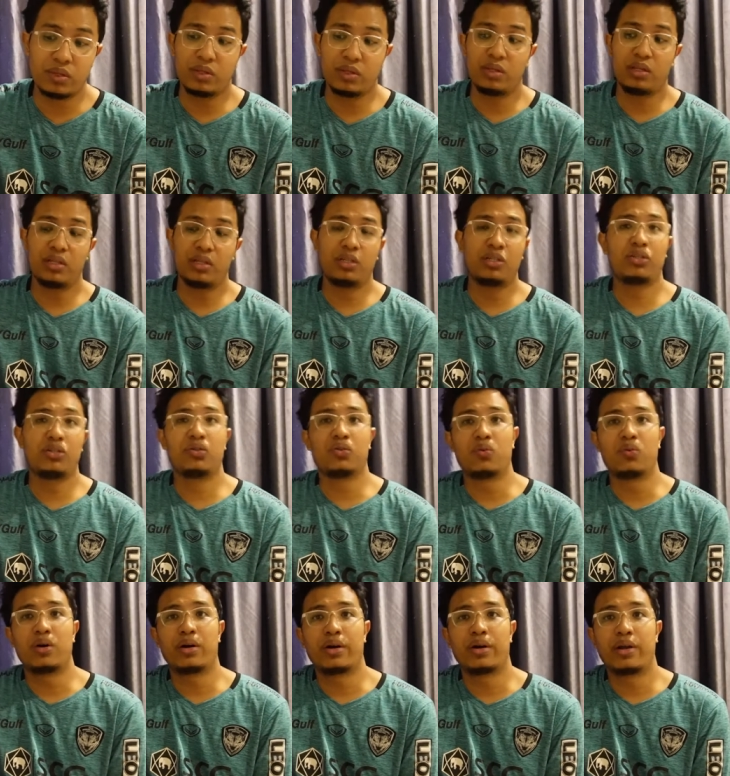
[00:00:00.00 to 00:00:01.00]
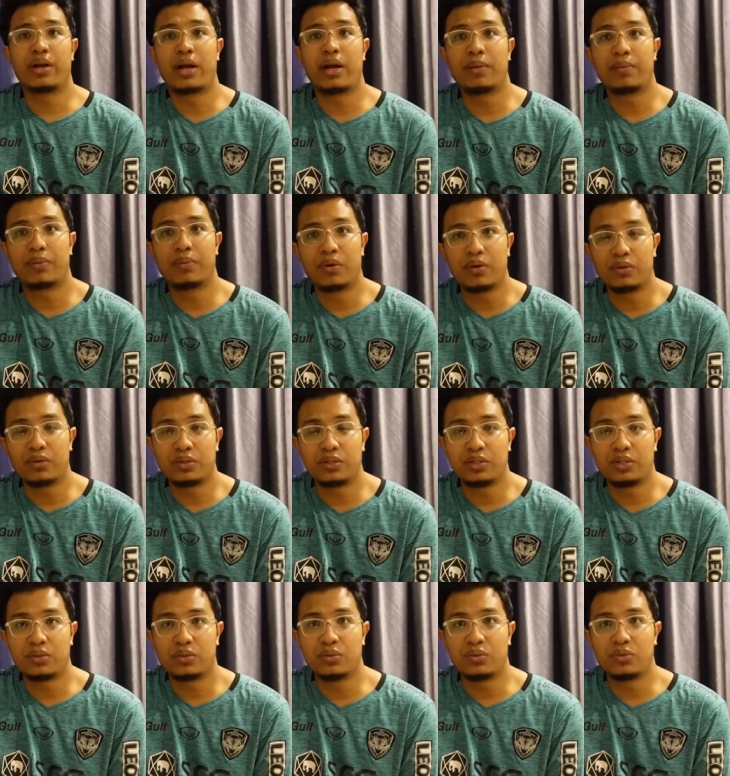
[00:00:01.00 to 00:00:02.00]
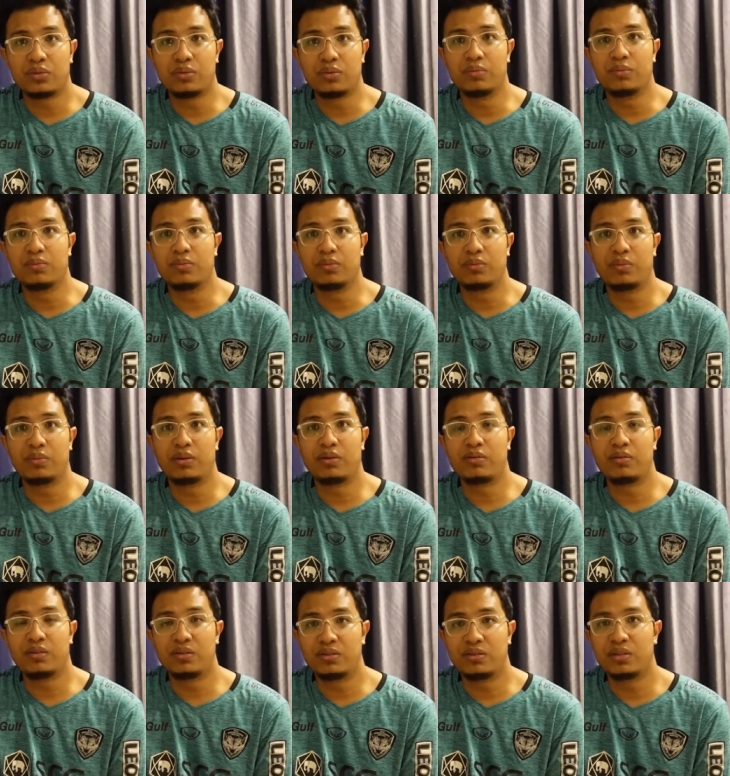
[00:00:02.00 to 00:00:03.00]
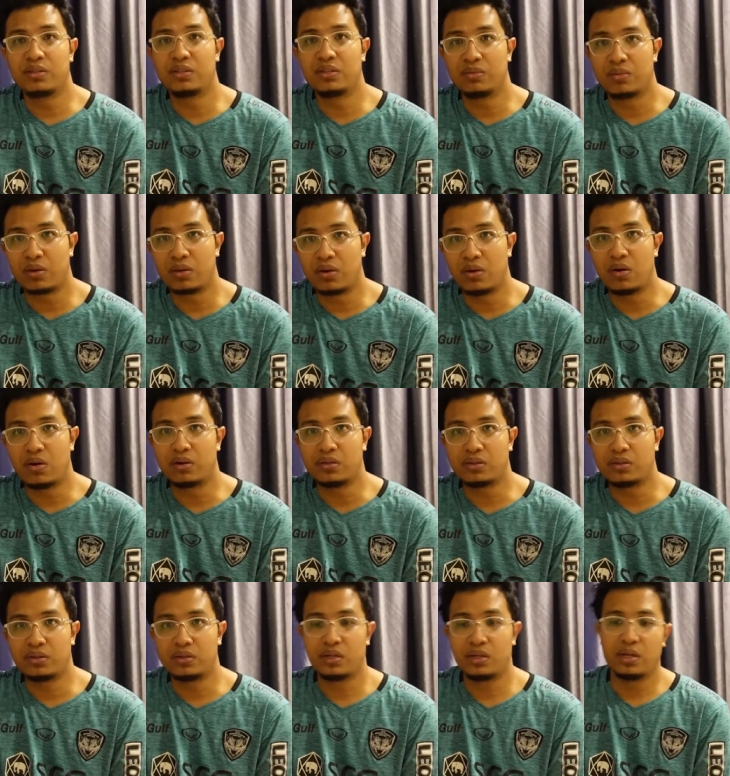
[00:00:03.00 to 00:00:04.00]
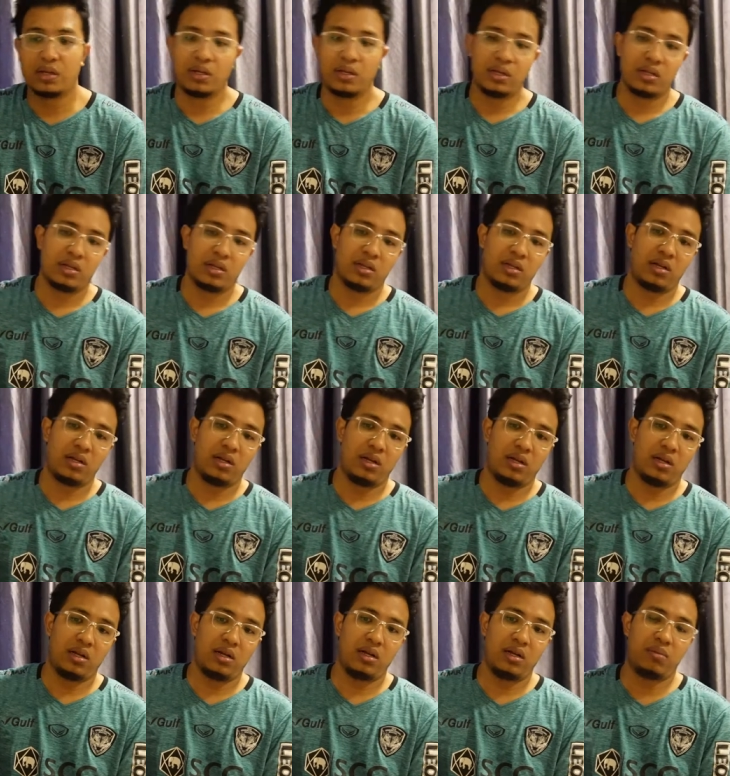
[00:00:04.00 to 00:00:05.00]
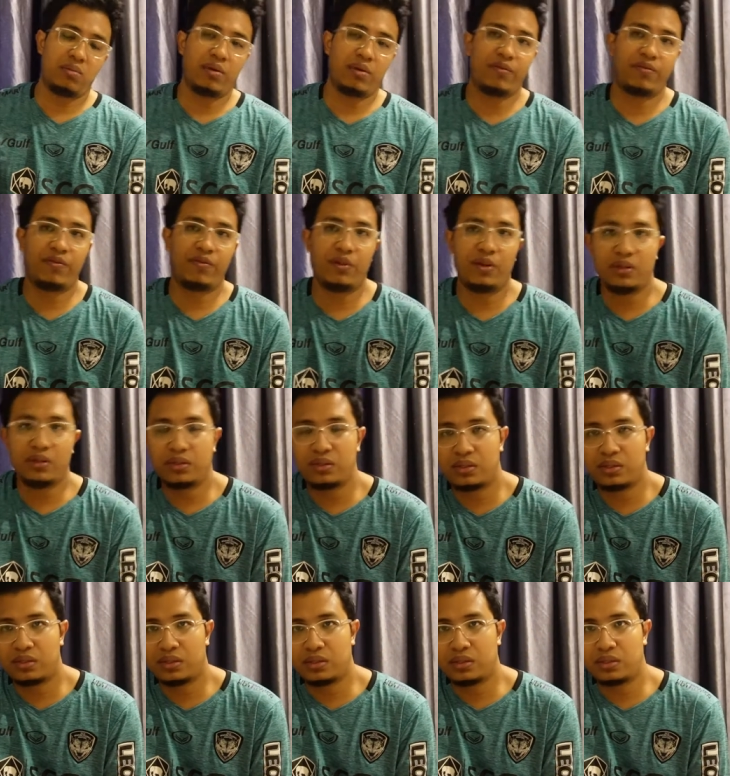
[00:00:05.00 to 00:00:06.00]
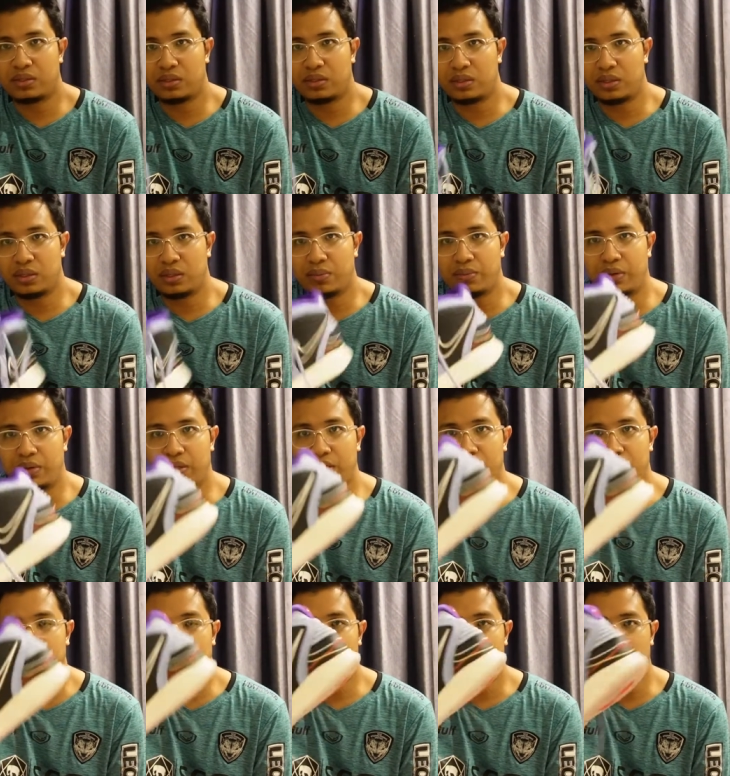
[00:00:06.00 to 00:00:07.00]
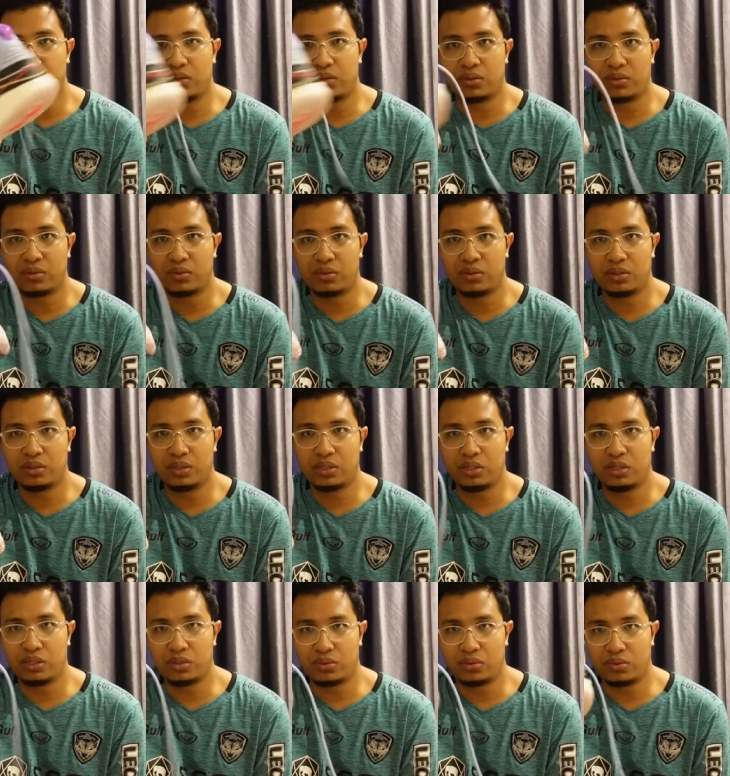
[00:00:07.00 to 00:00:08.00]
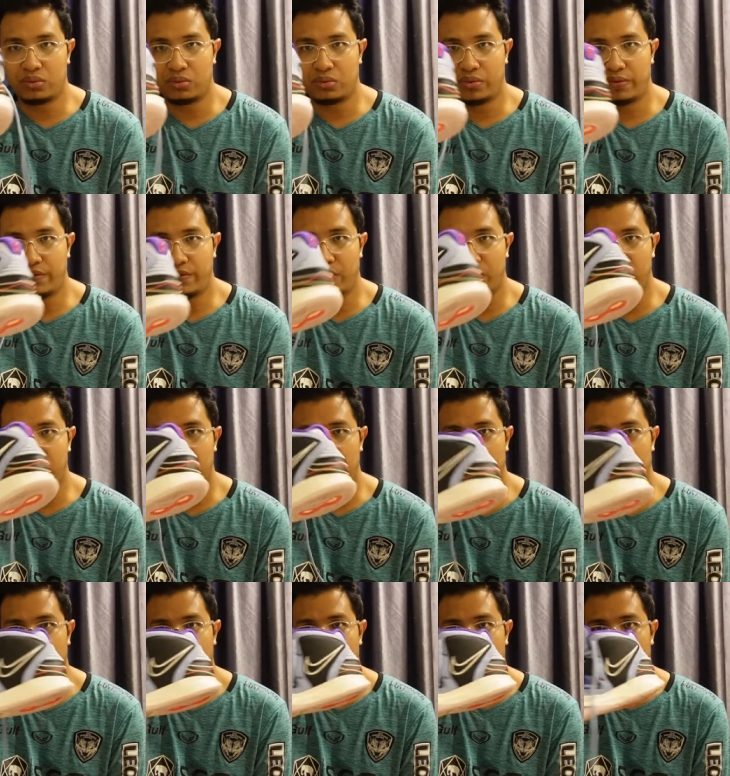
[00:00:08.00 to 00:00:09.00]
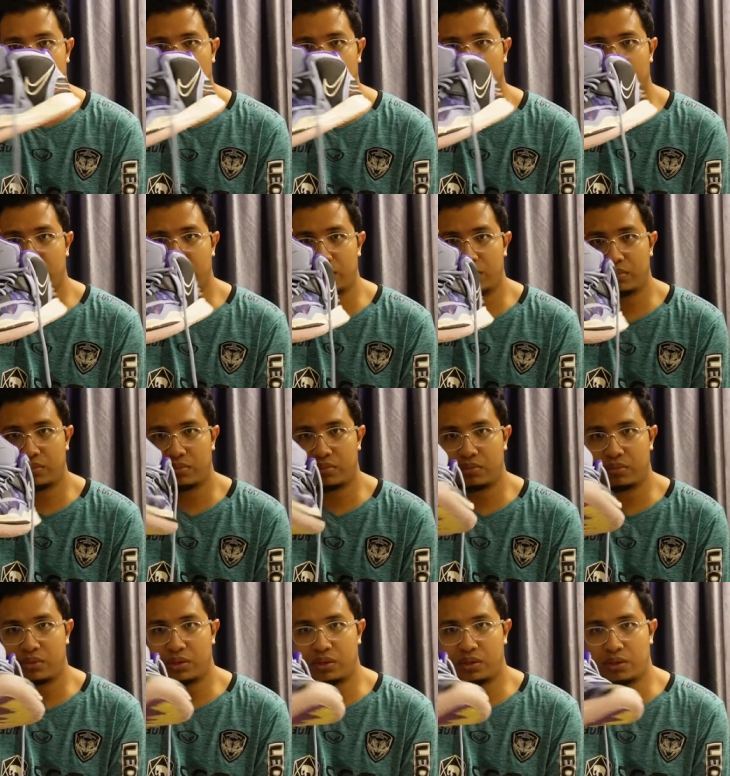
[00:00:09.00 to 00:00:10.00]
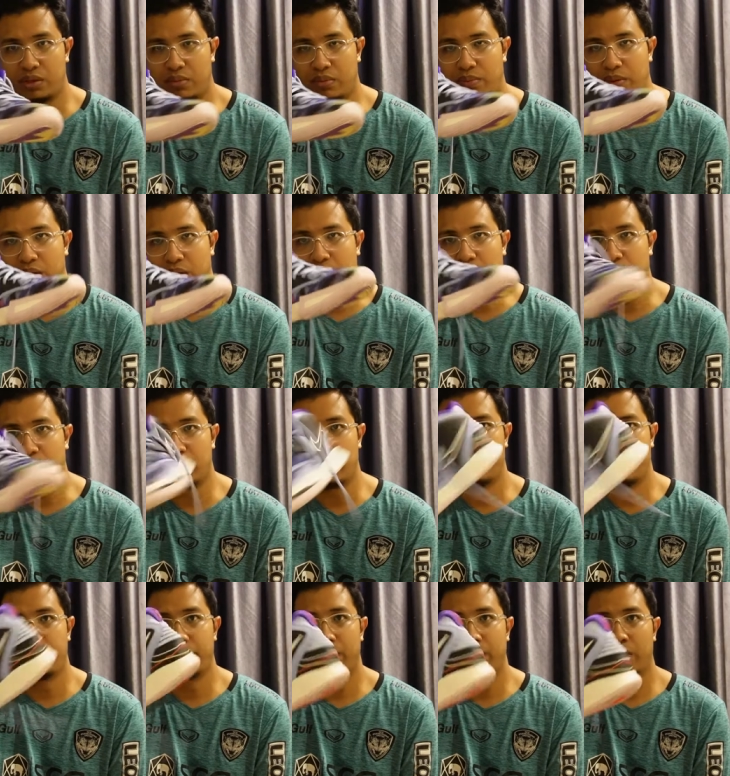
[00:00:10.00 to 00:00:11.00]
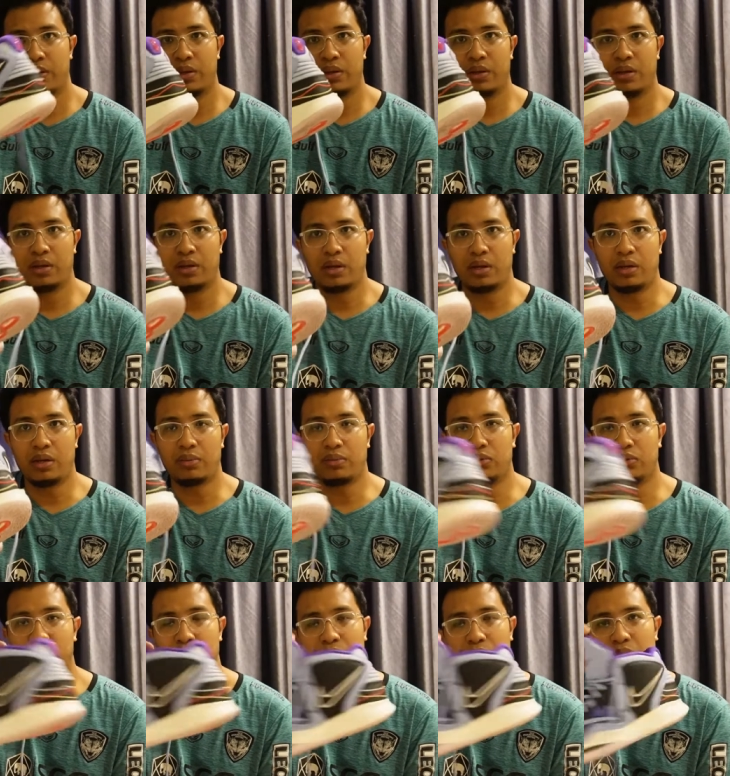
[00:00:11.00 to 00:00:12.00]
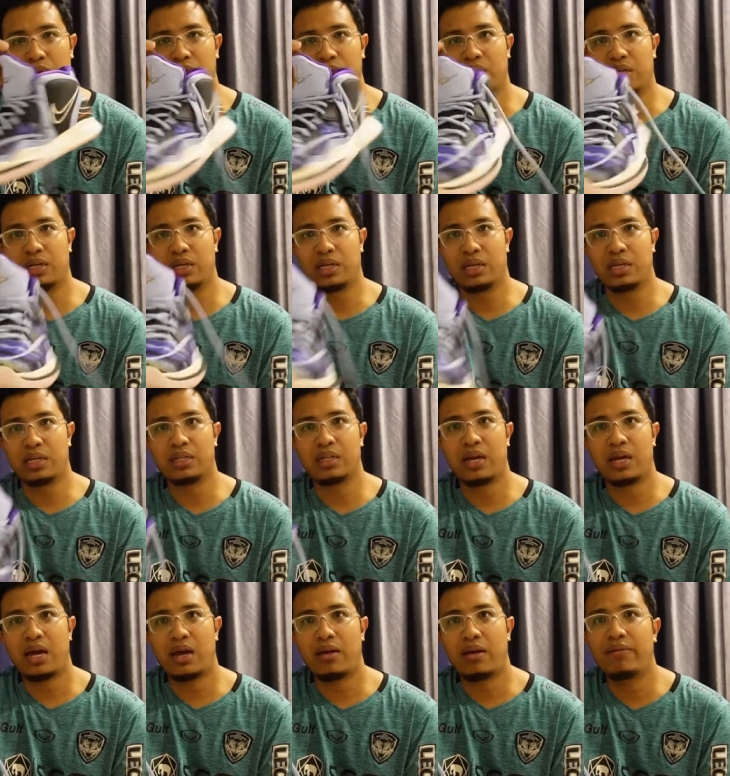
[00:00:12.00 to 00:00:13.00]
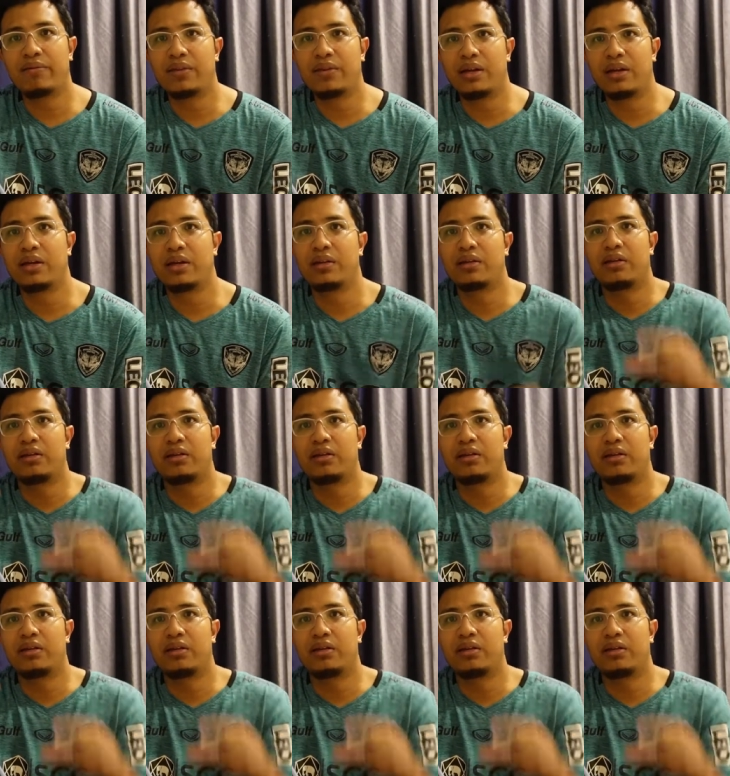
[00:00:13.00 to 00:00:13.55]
in this shoe, why I bought the shoe, the main reason is because my first impression to this shoe, first it looked very plain, and most importantly, it doesn't have that